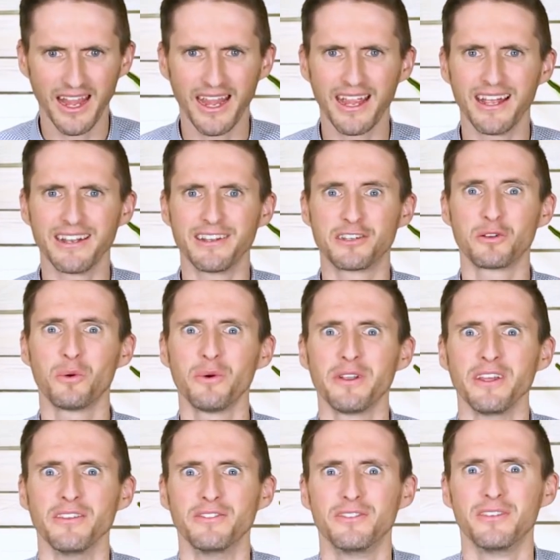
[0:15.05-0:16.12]
and a
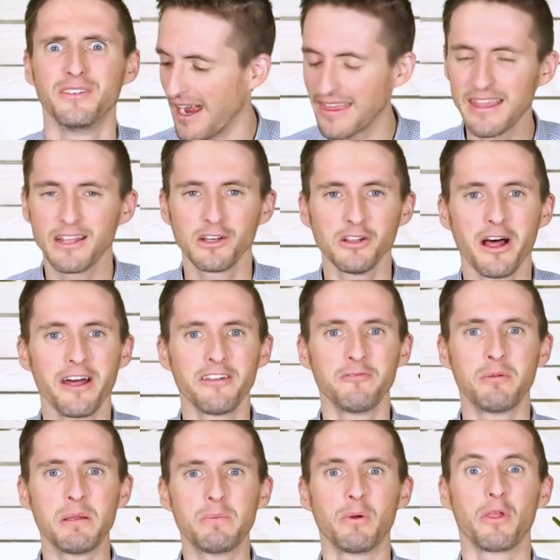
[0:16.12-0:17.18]
tortoise? I think a lot
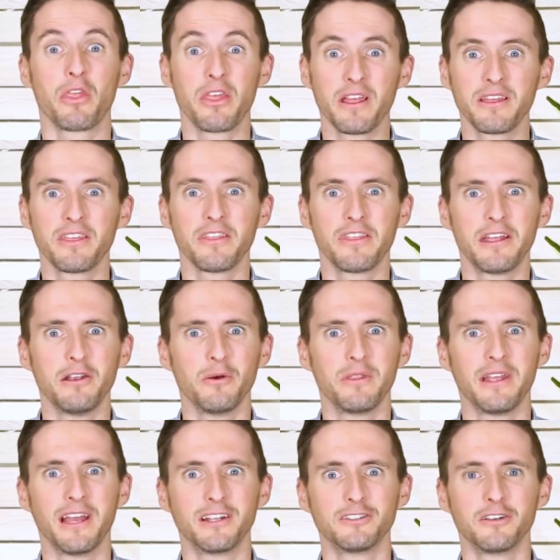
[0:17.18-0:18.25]
of people think that they know
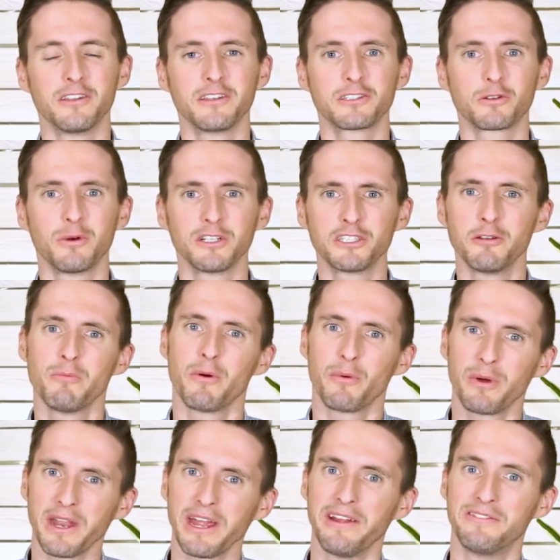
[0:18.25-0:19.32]
the answer to this question,
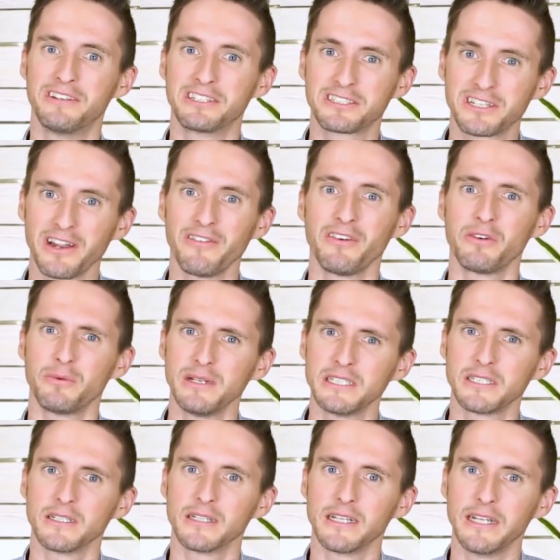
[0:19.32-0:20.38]
but what I have discovered
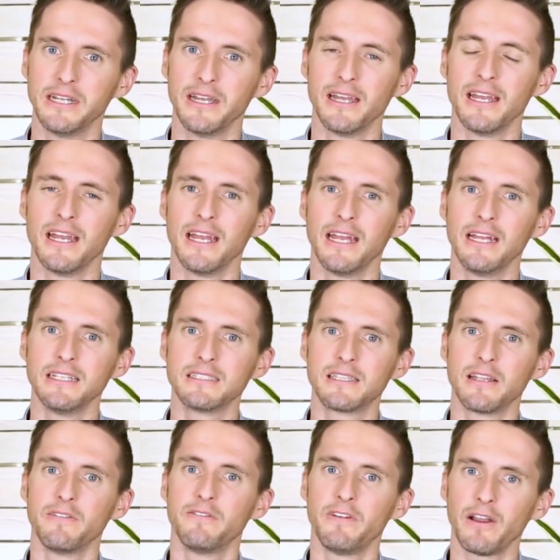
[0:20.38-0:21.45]
recently is
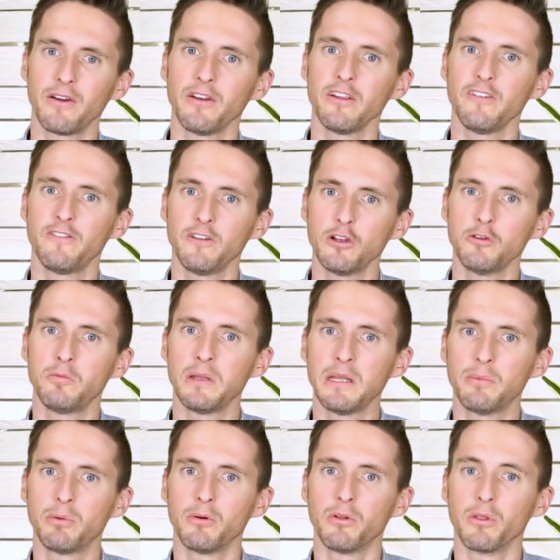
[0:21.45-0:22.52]
that very few
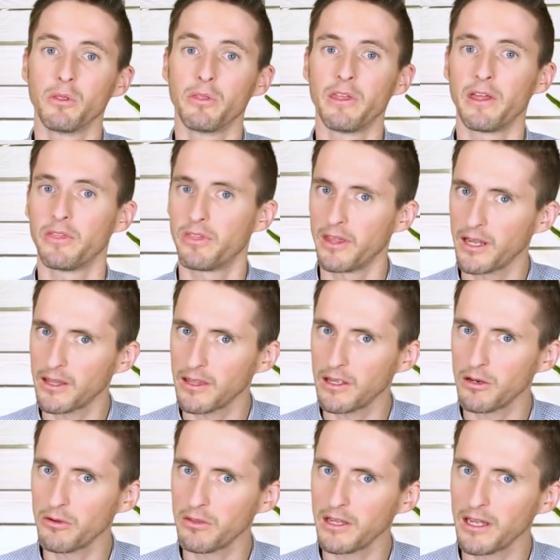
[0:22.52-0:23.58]
people that think
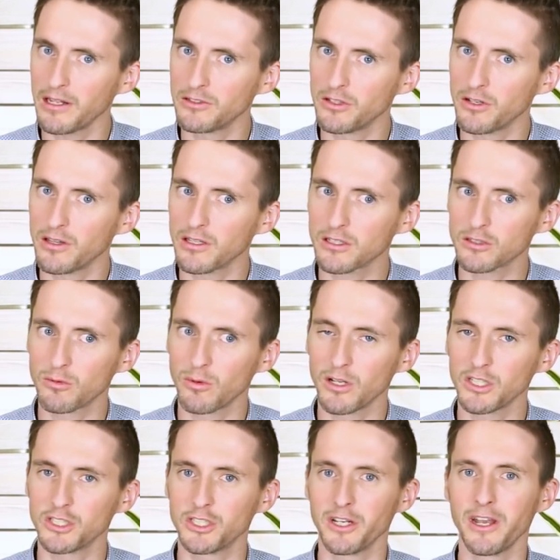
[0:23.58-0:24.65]
they know the answer to this
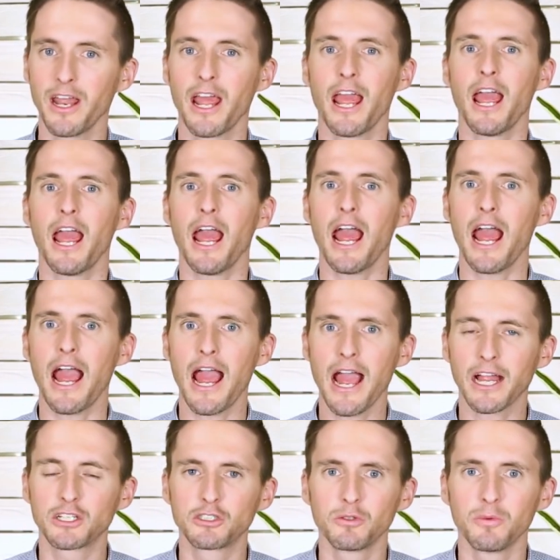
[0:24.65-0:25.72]
question
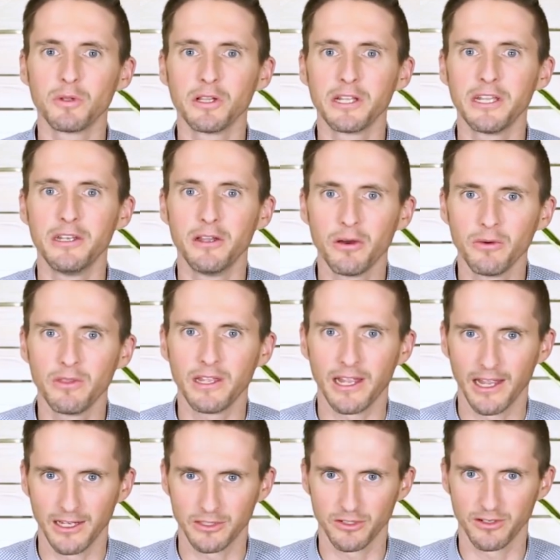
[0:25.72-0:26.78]
actually know
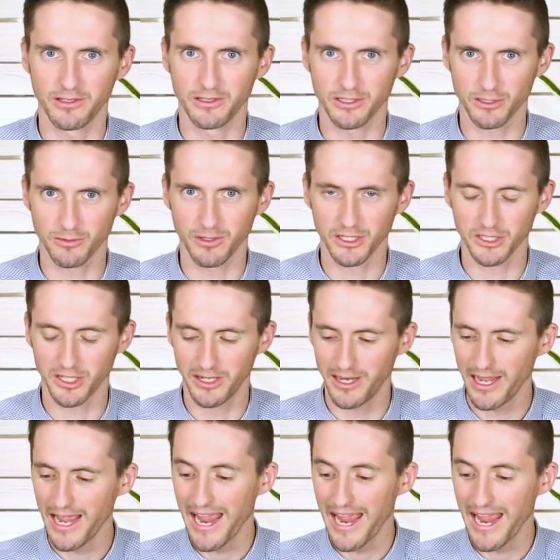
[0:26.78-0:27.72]
the answer to this question.